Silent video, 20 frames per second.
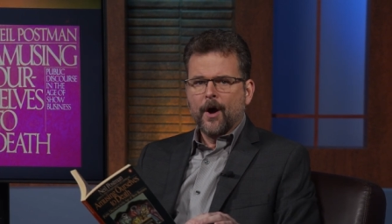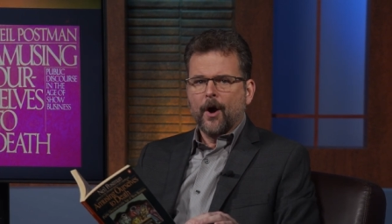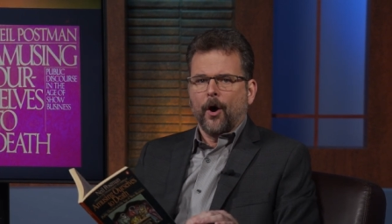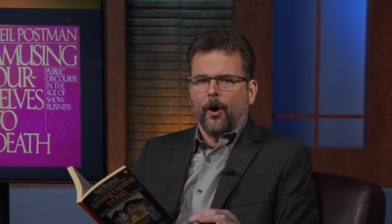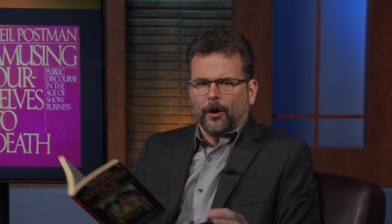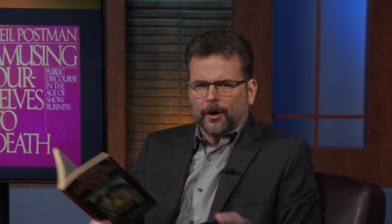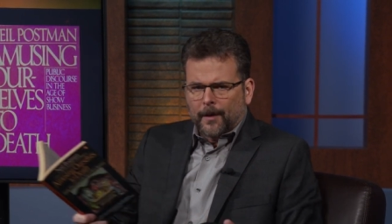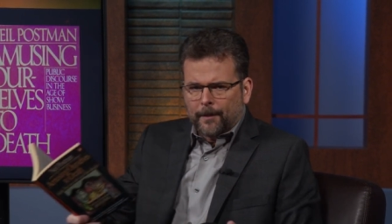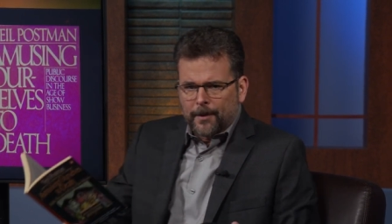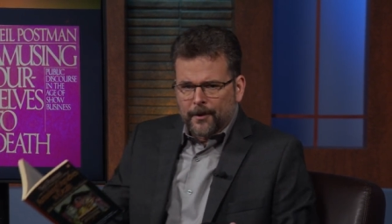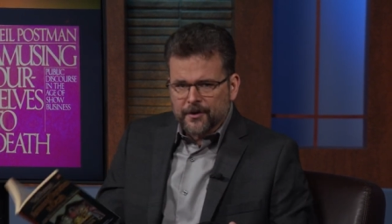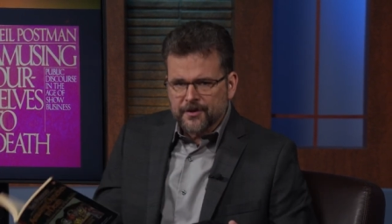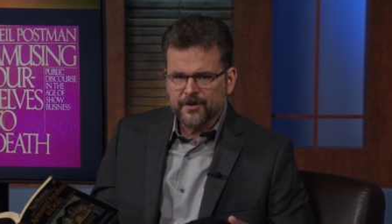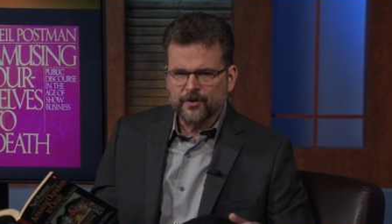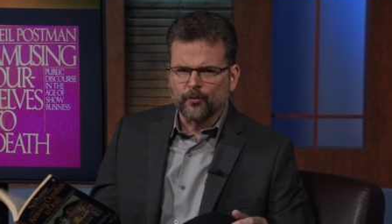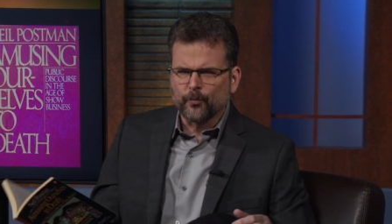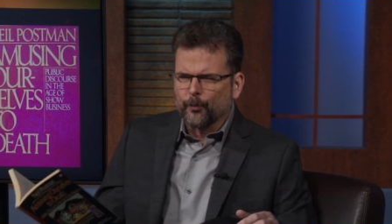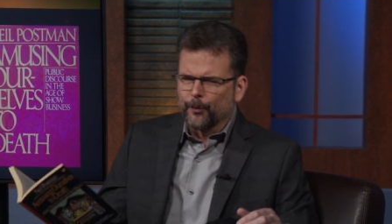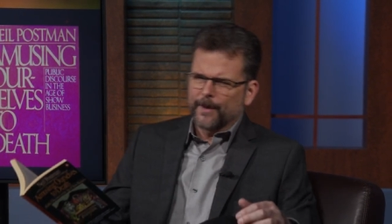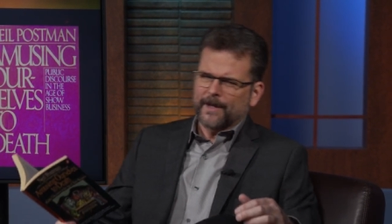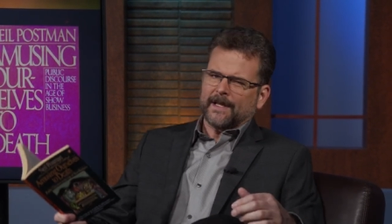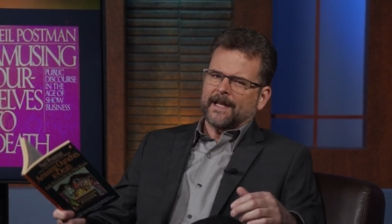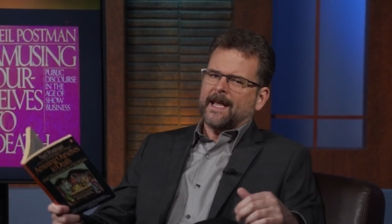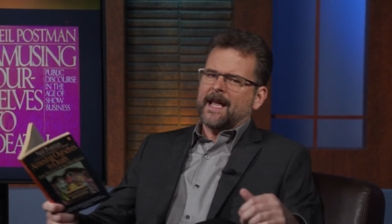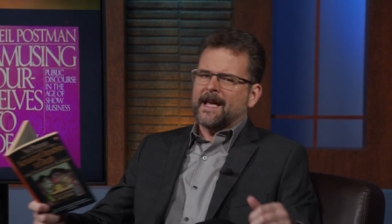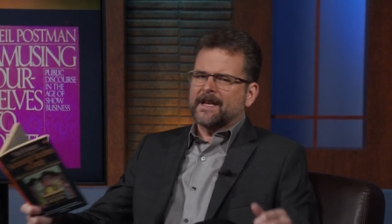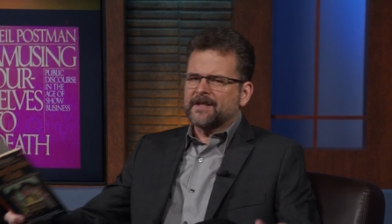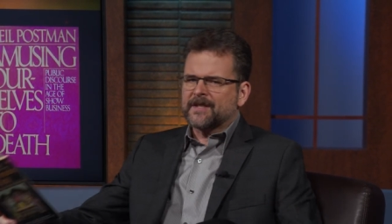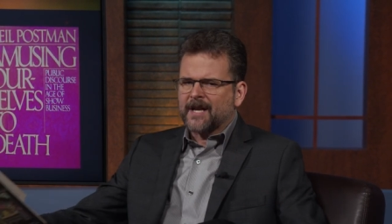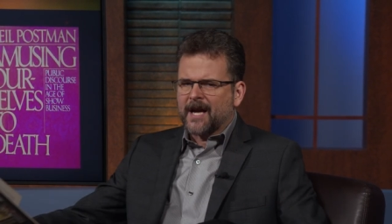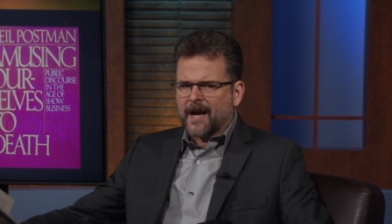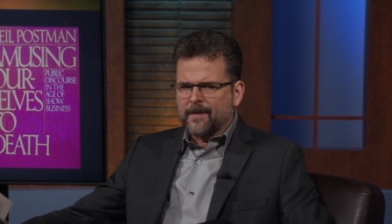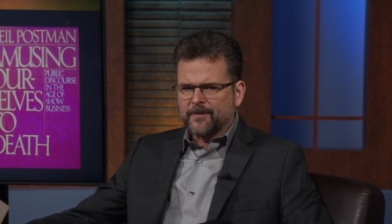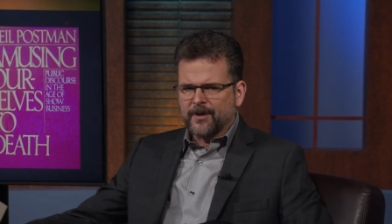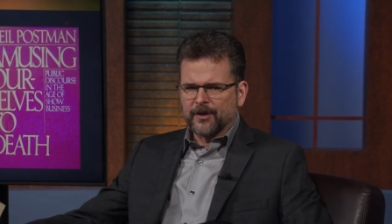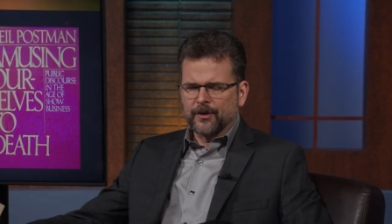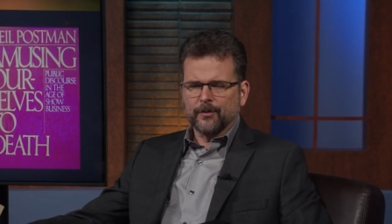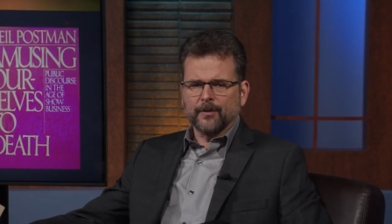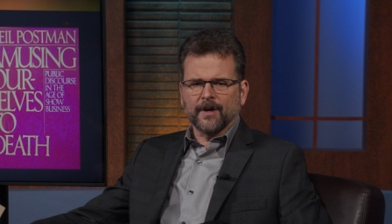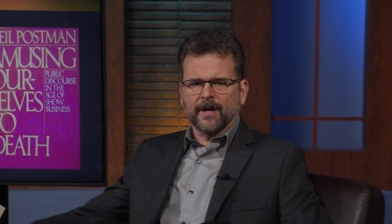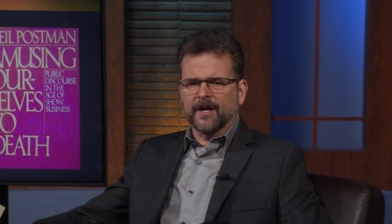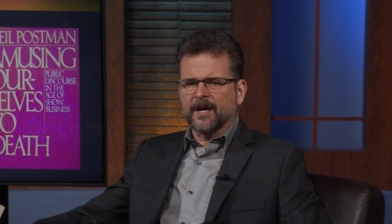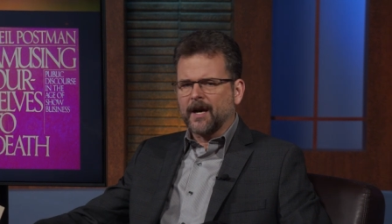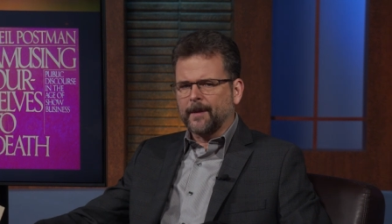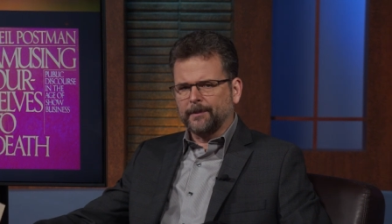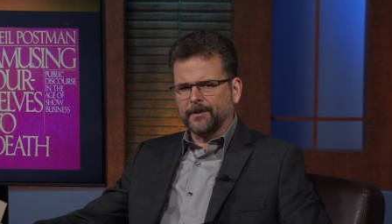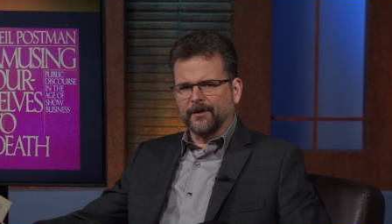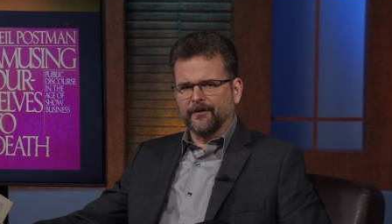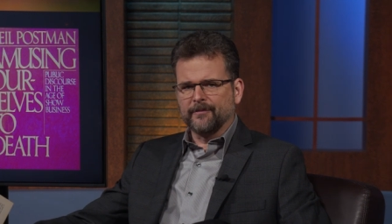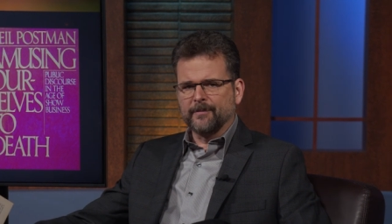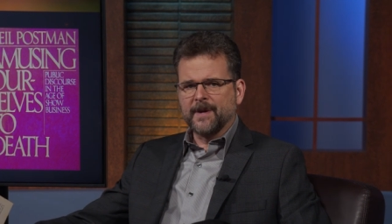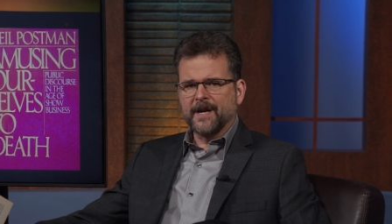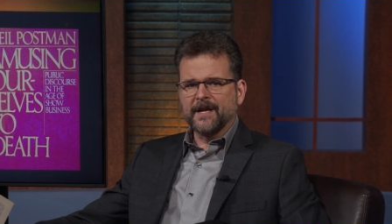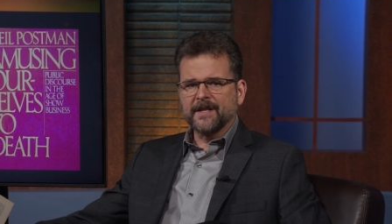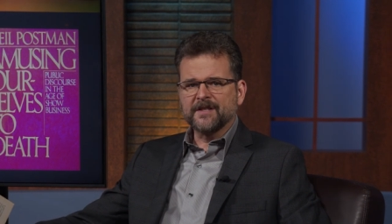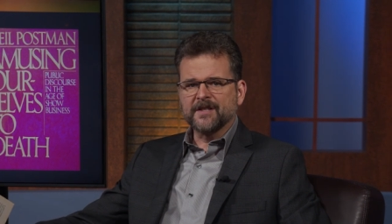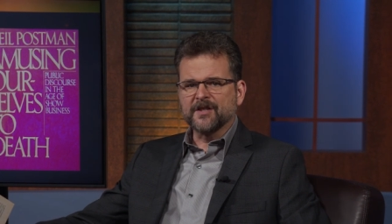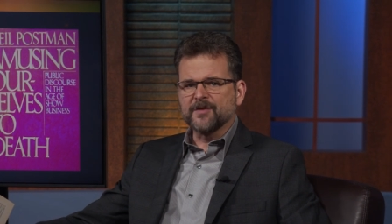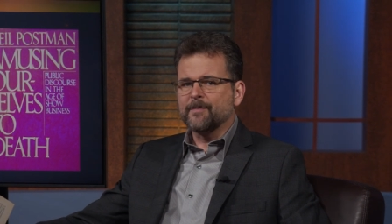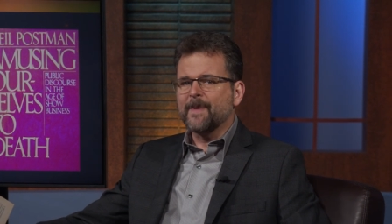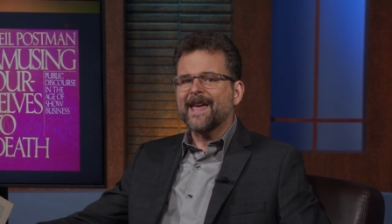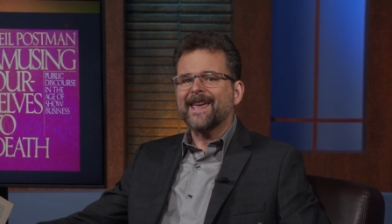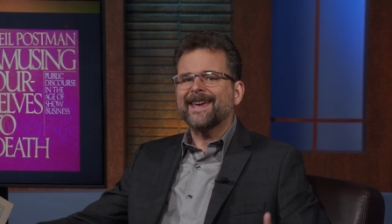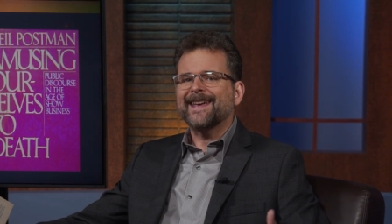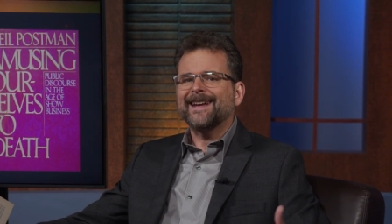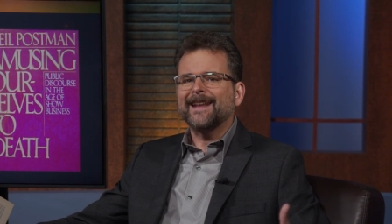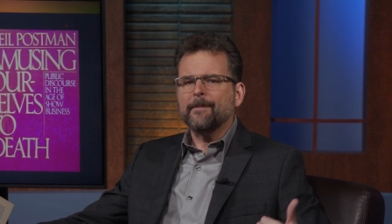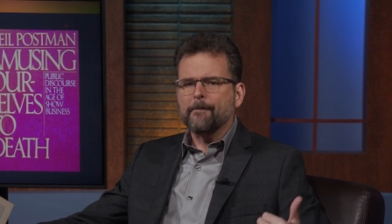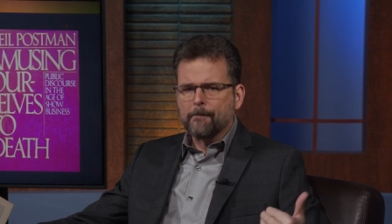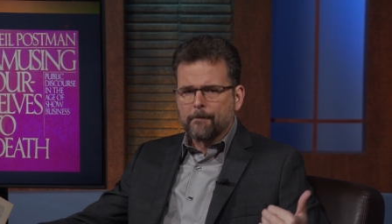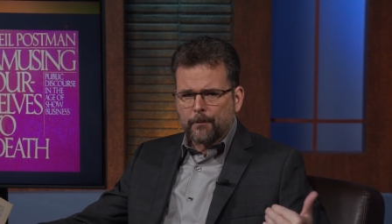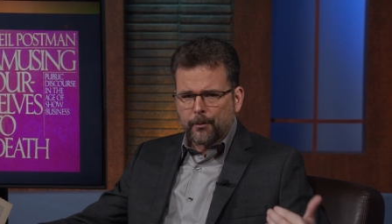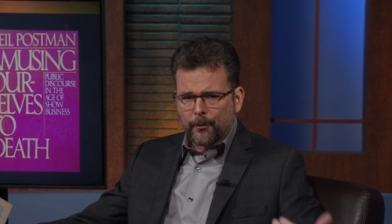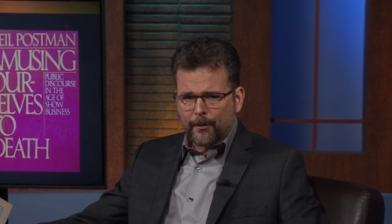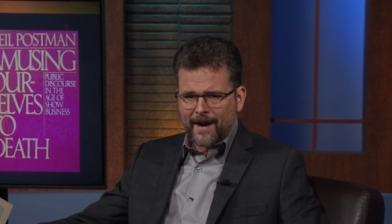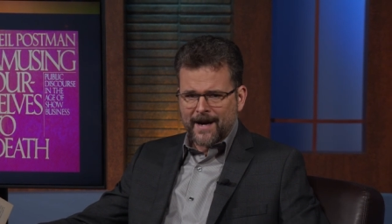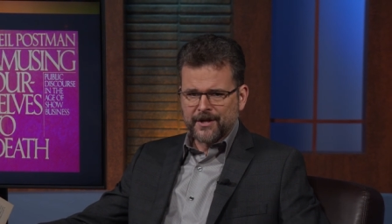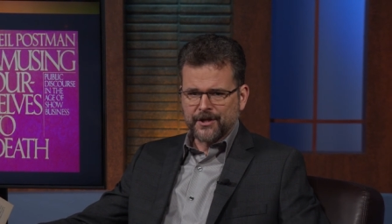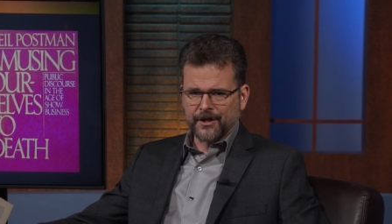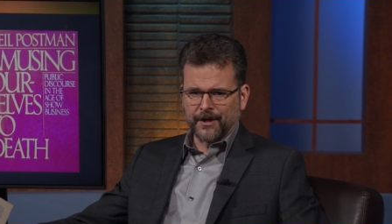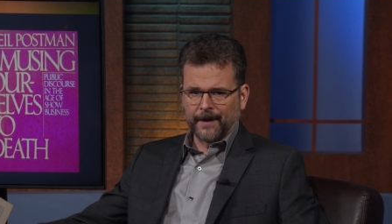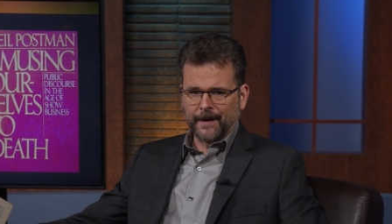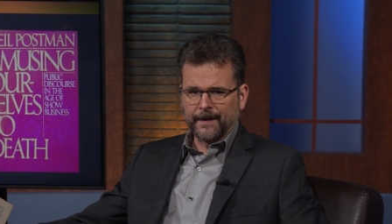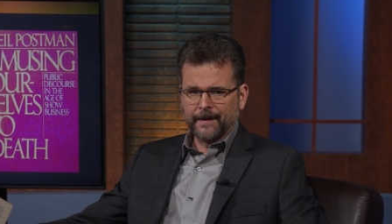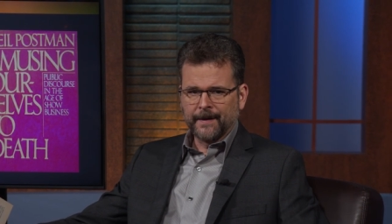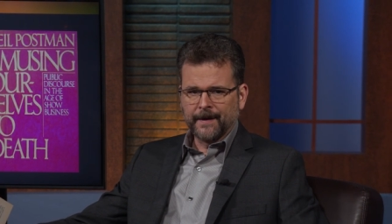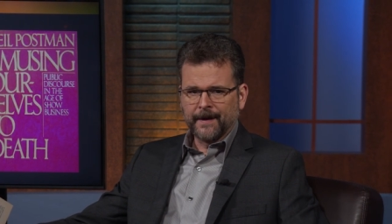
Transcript: All a person really has time to do in a couple of minutes is make an impression.